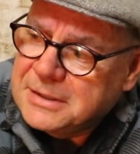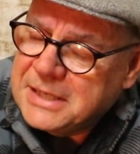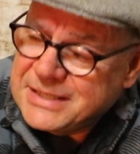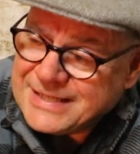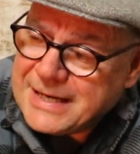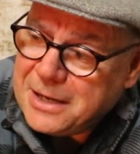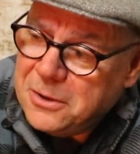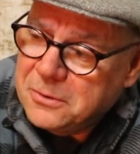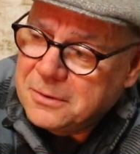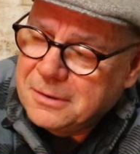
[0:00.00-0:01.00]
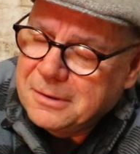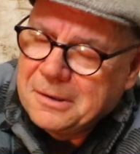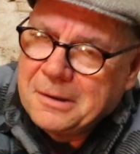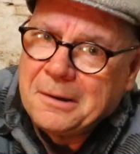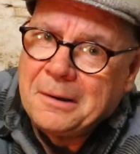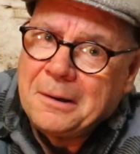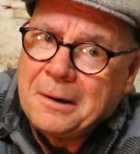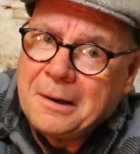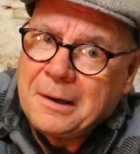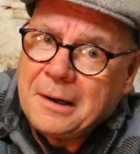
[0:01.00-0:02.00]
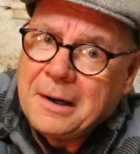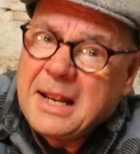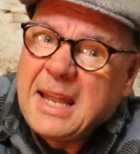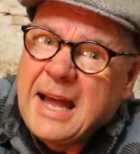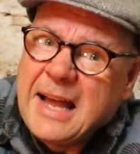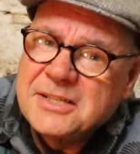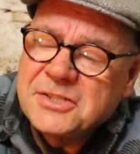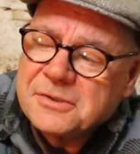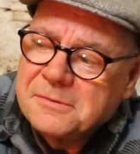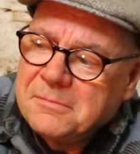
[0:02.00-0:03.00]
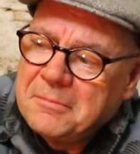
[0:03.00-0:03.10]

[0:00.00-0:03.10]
Right, stay out, cats.